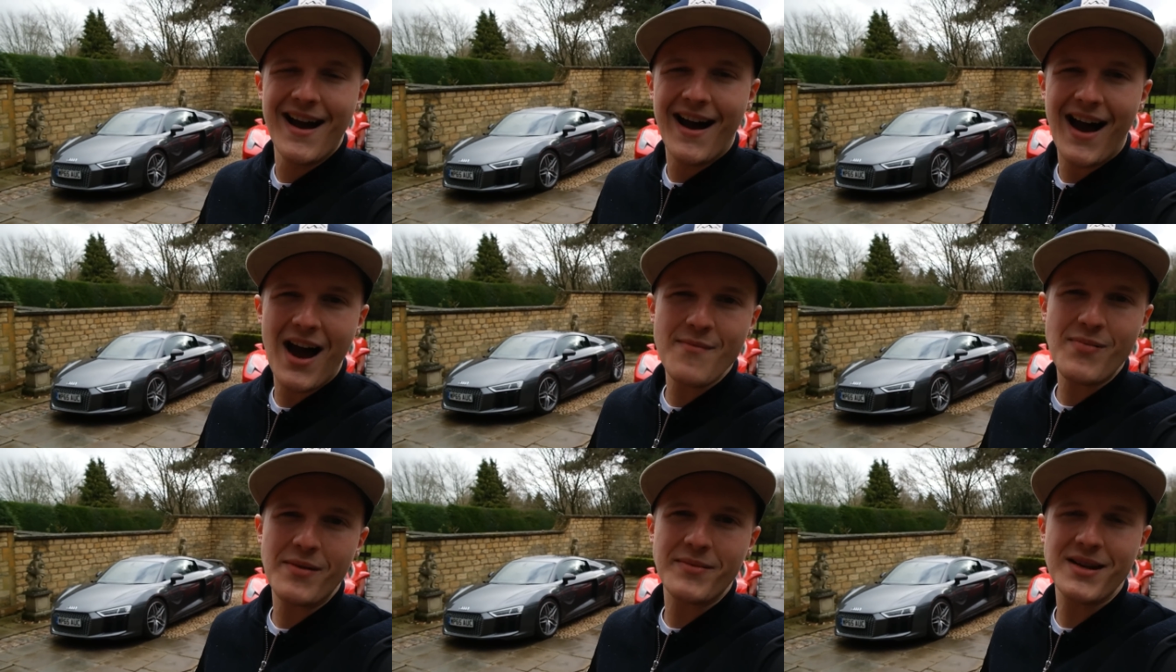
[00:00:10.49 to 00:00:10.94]

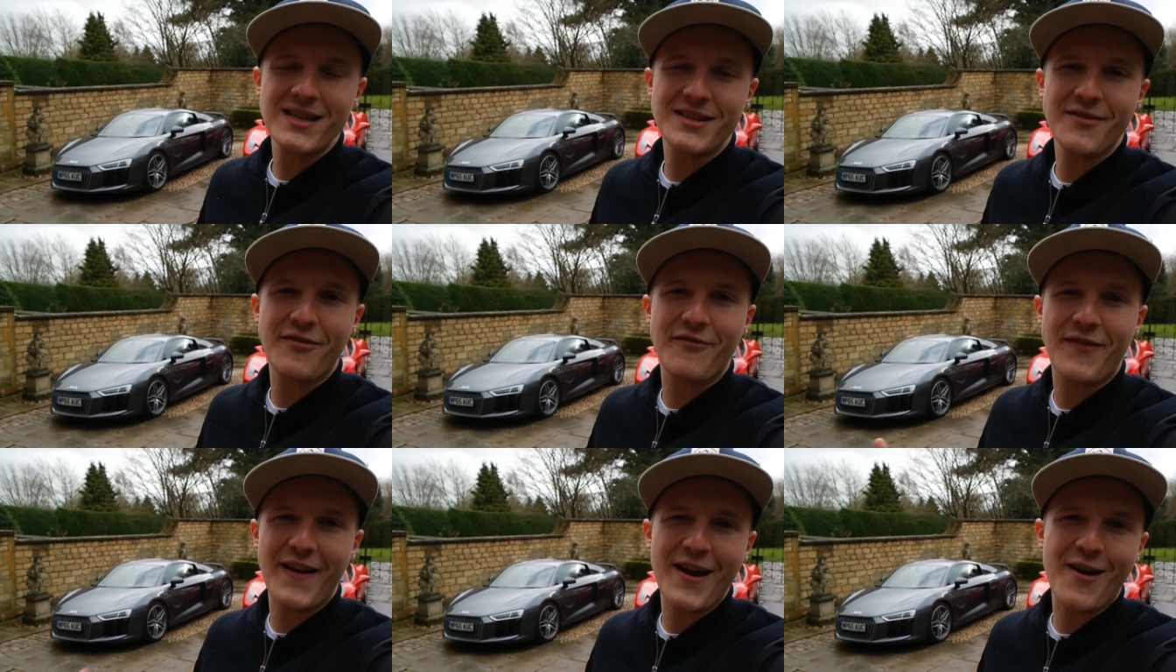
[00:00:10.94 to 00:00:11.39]
I bumped into
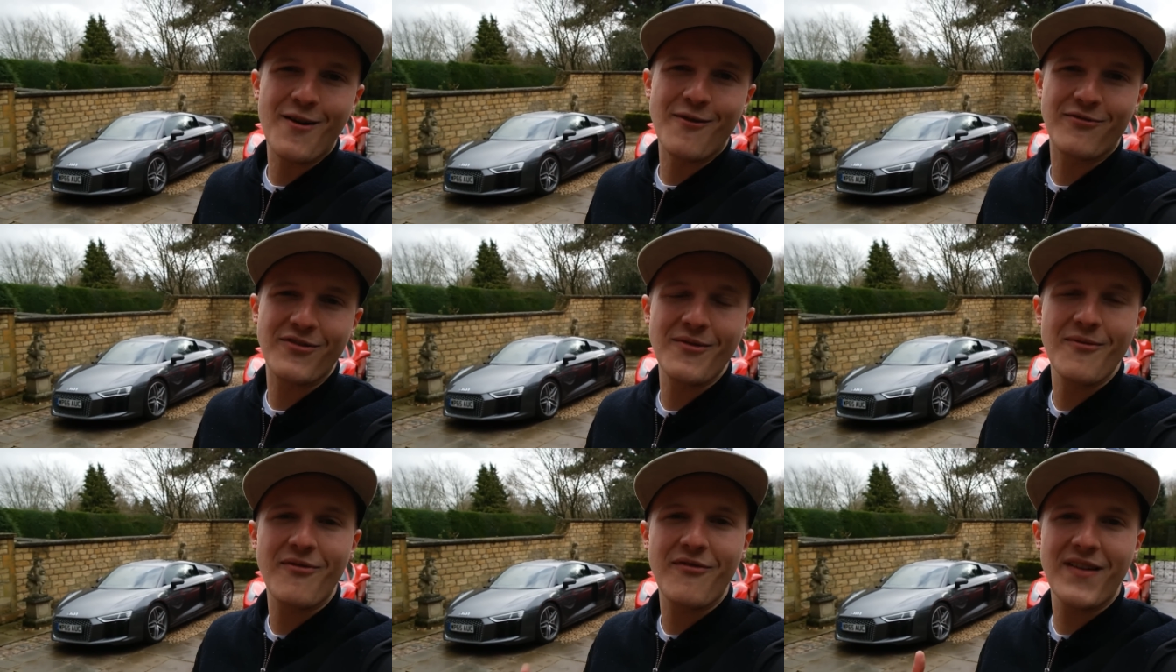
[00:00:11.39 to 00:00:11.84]
Phil
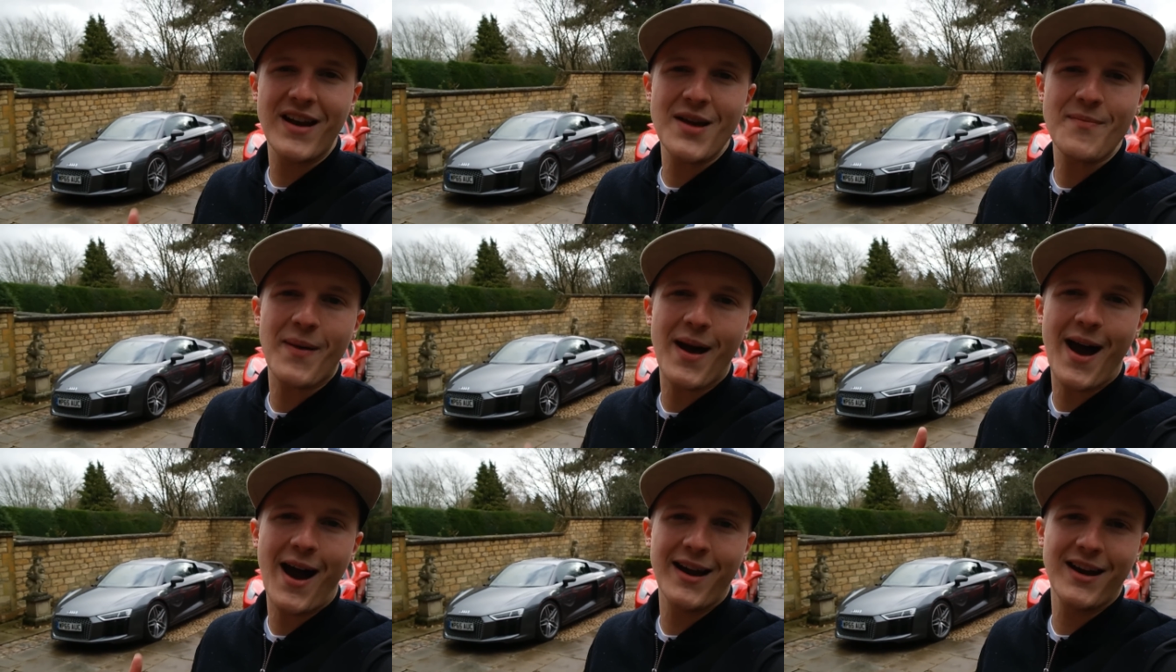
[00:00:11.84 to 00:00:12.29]
from
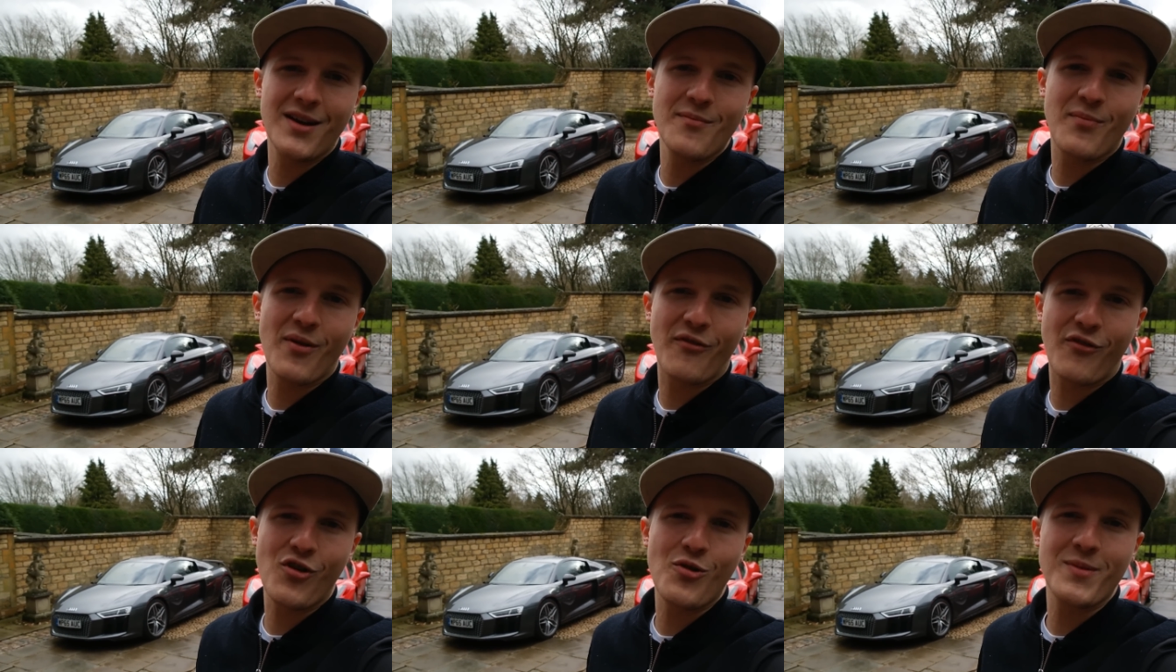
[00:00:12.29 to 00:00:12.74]
Philip Ireland
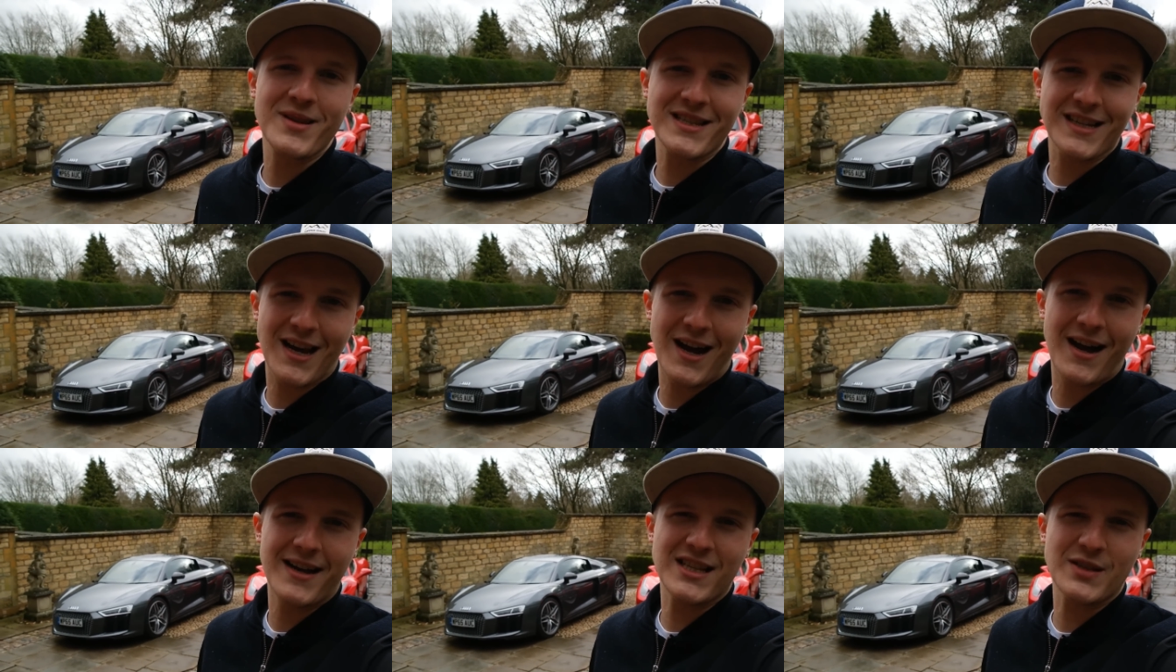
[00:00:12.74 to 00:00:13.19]
Performance
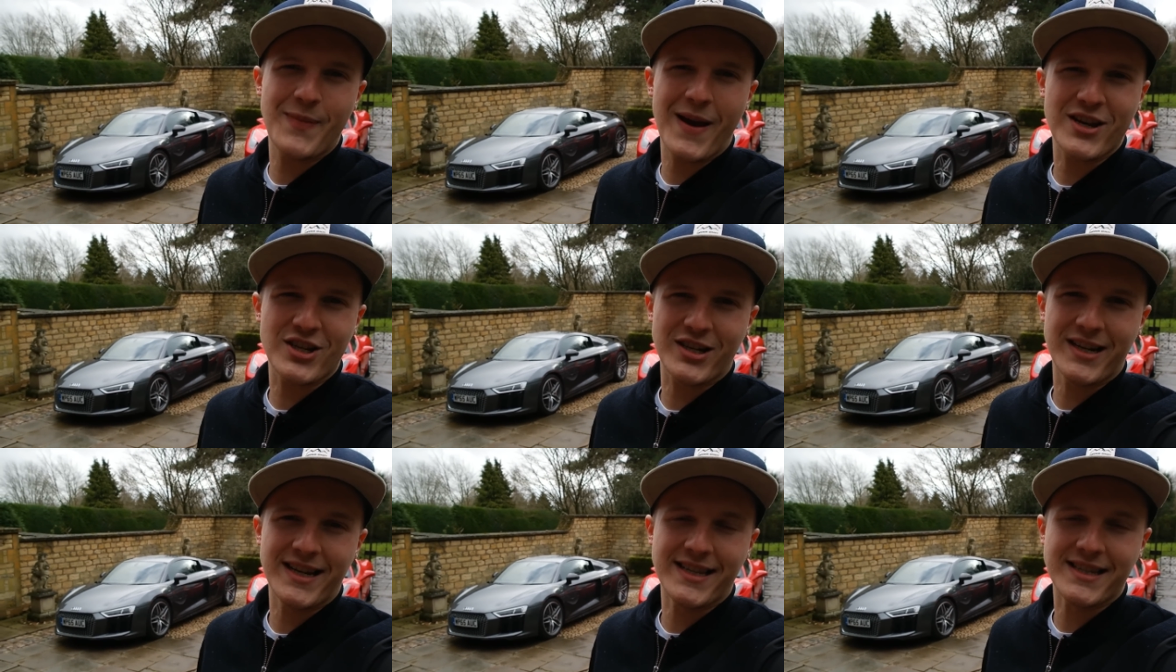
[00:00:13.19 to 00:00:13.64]
Car
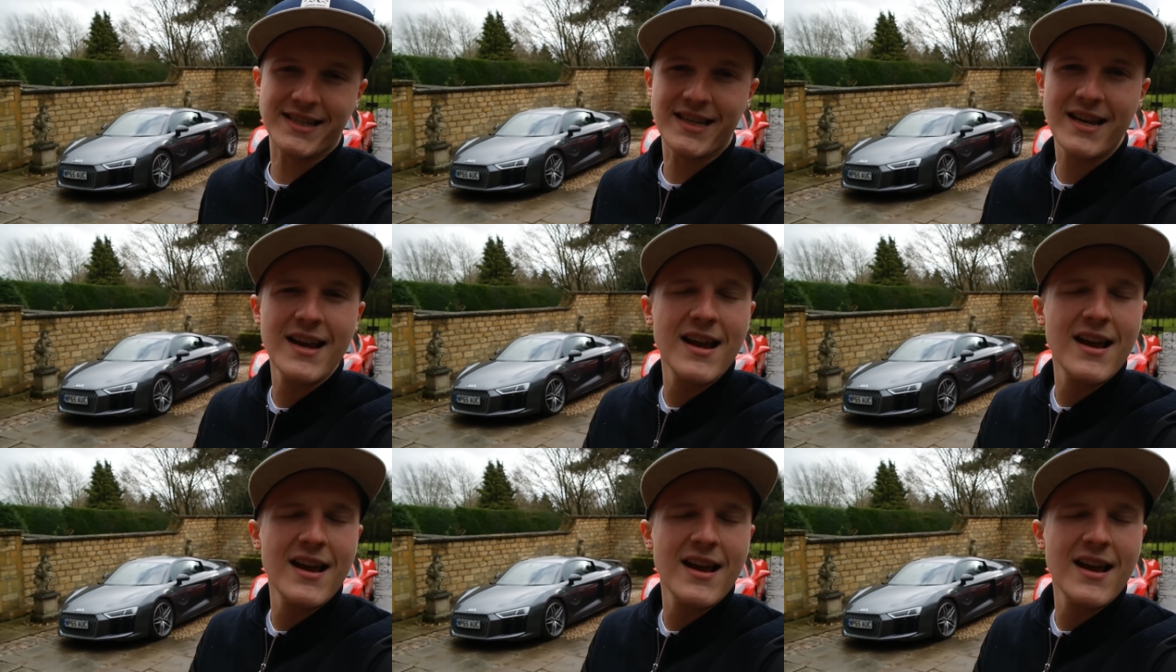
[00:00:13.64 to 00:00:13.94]
Specialists.